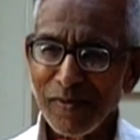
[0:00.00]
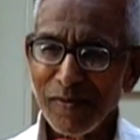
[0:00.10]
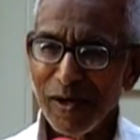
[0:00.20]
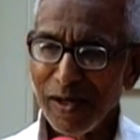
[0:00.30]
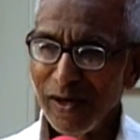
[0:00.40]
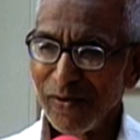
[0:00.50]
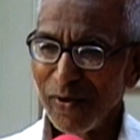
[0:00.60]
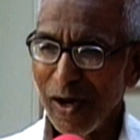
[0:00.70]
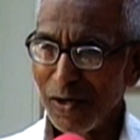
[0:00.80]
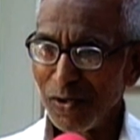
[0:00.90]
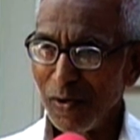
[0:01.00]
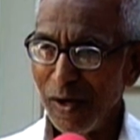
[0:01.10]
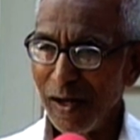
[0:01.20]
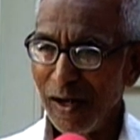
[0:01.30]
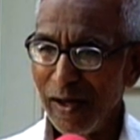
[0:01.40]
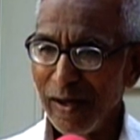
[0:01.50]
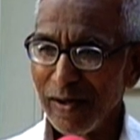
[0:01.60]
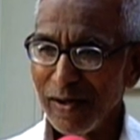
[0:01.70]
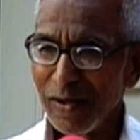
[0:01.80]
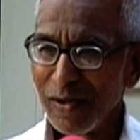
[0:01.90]
But unfortunately,
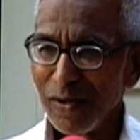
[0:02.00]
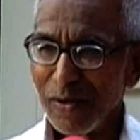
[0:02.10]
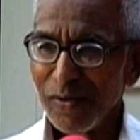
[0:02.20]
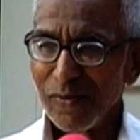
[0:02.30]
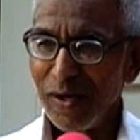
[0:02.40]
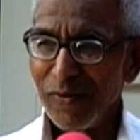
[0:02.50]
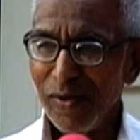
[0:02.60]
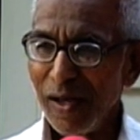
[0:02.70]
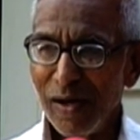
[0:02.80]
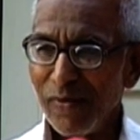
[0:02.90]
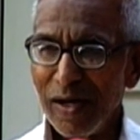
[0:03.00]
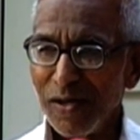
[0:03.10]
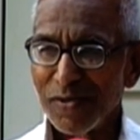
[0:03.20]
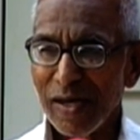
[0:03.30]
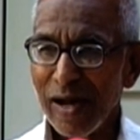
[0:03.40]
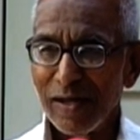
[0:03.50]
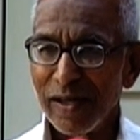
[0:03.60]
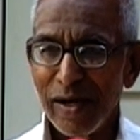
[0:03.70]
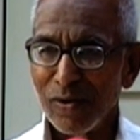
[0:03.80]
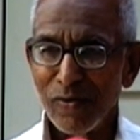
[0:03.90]
we feel very sad
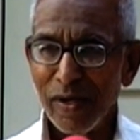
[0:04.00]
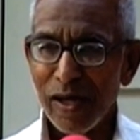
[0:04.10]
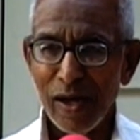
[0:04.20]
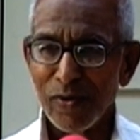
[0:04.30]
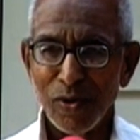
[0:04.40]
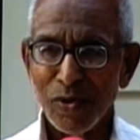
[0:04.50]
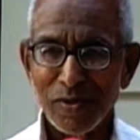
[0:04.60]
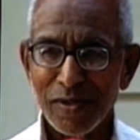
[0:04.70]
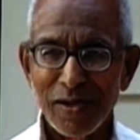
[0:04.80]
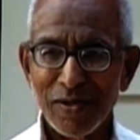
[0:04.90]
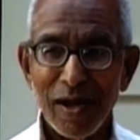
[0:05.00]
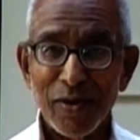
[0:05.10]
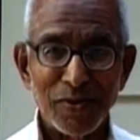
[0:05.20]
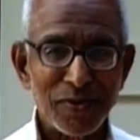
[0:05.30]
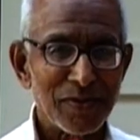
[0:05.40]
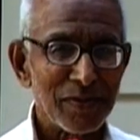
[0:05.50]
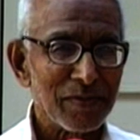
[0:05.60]
that we have no such house.